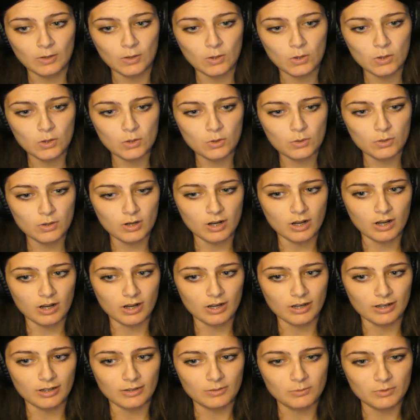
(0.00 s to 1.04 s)
Oh
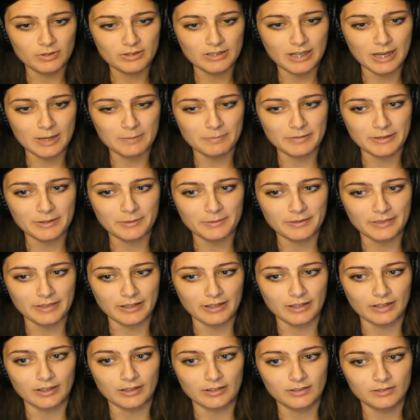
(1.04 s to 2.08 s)
God, what's happening with
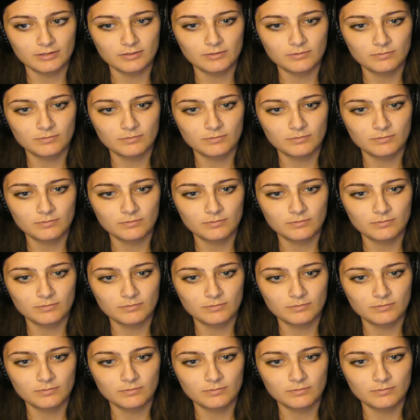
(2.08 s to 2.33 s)
that?